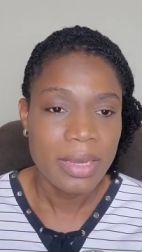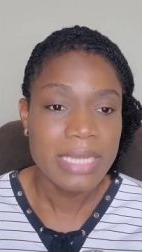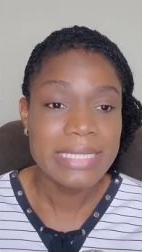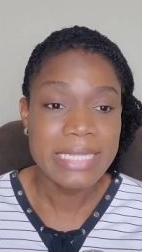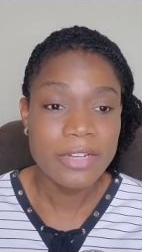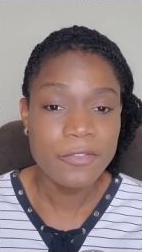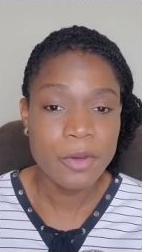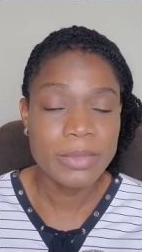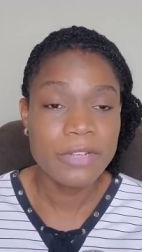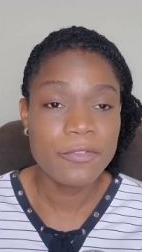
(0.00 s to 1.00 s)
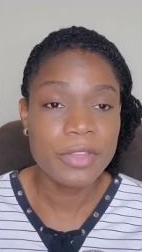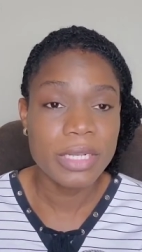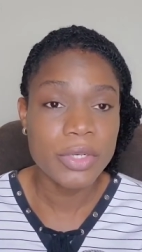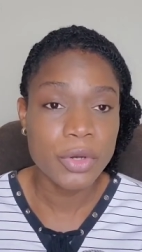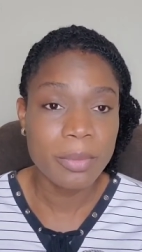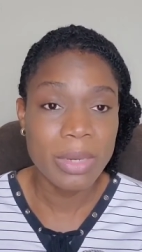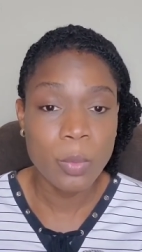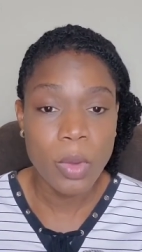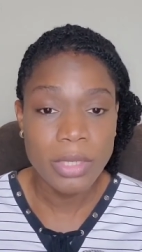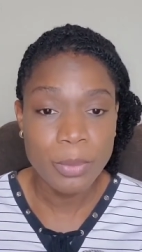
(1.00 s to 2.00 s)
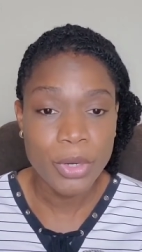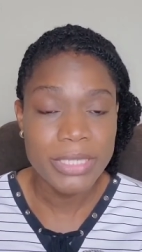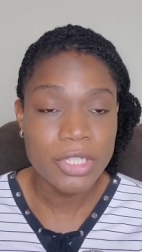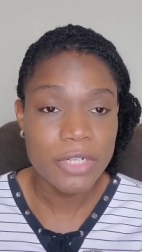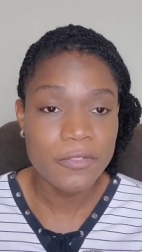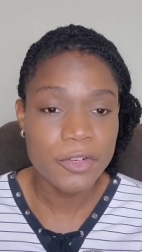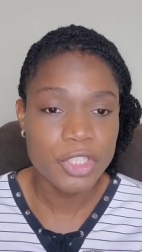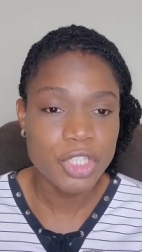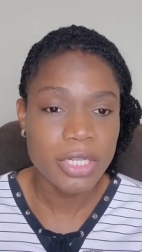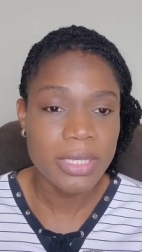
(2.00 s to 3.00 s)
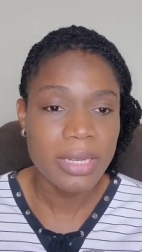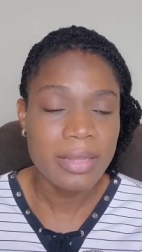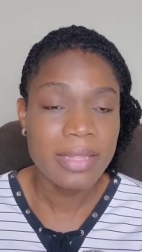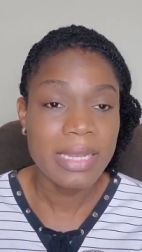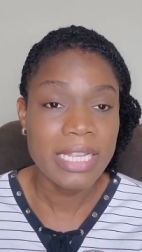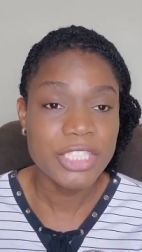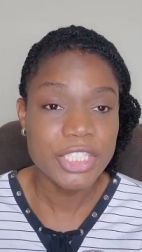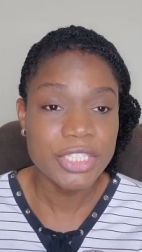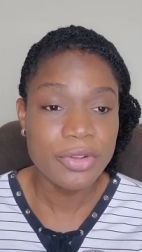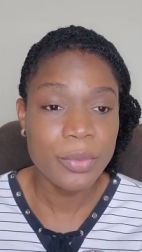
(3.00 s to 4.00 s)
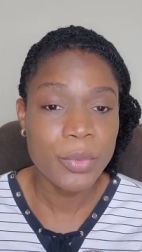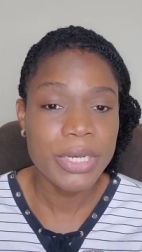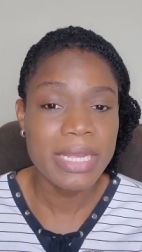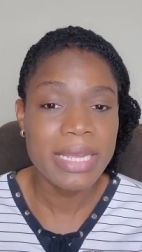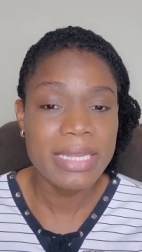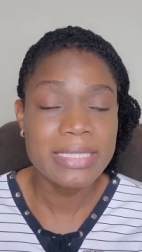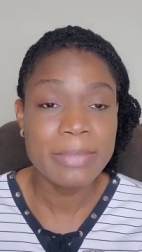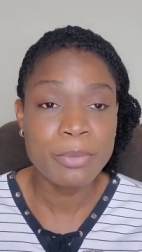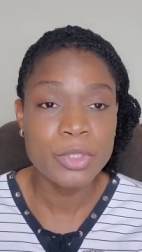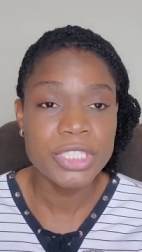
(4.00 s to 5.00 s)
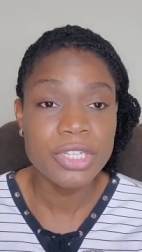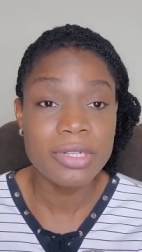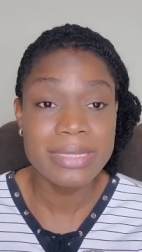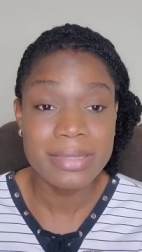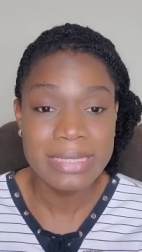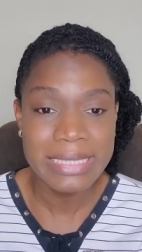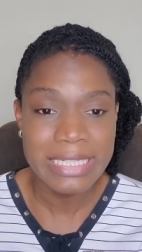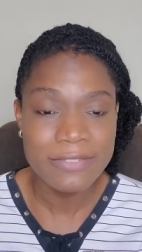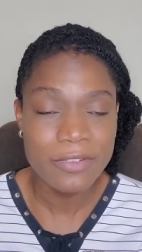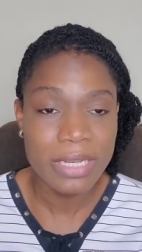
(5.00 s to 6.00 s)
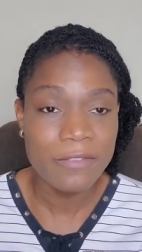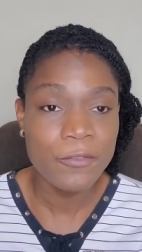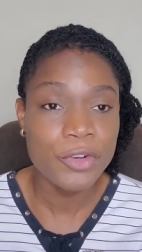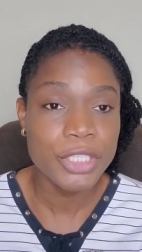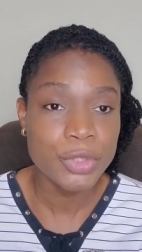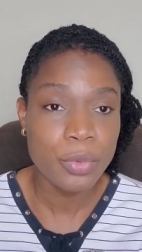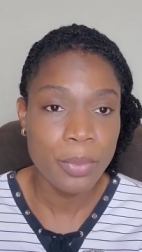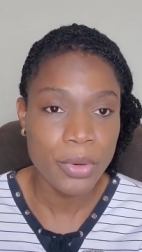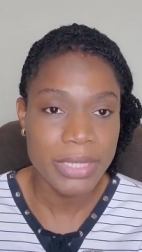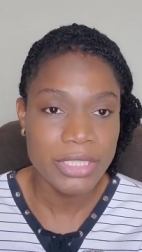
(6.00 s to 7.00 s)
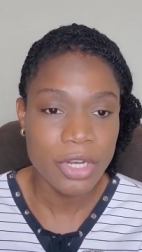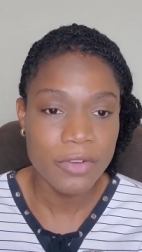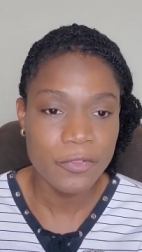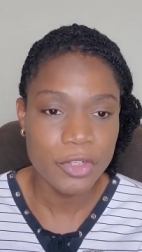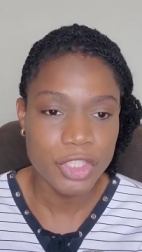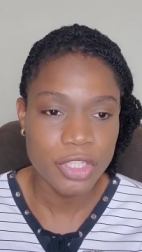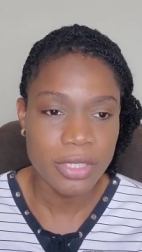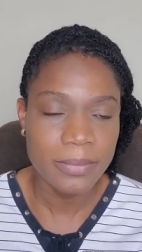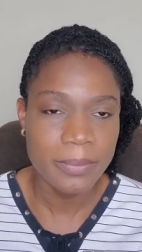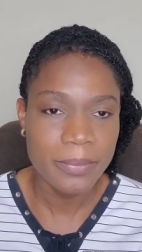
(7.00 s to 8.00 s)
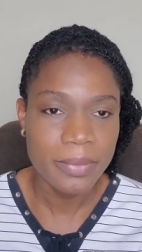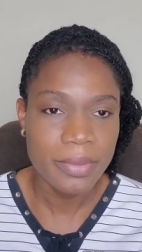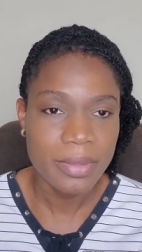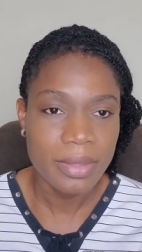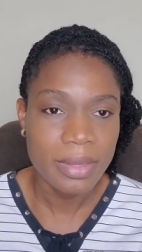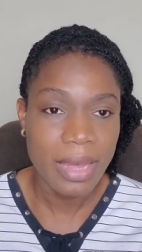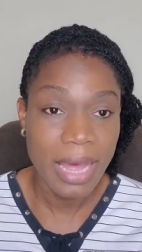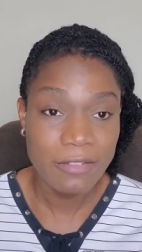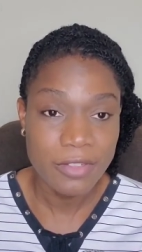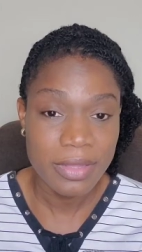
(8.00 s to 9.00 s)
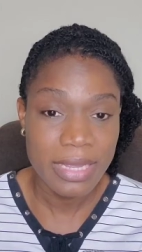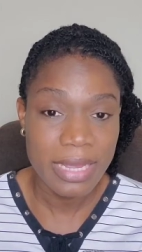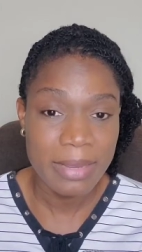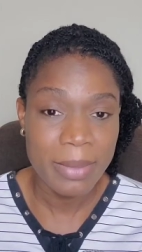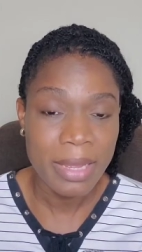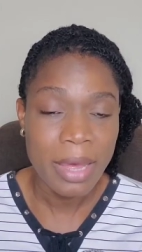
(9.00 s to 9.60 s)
Instead of opting for the normal one-point conversion, the legendary Woody Hayes pushed unsuccessfully for a two-point conversion. After the game,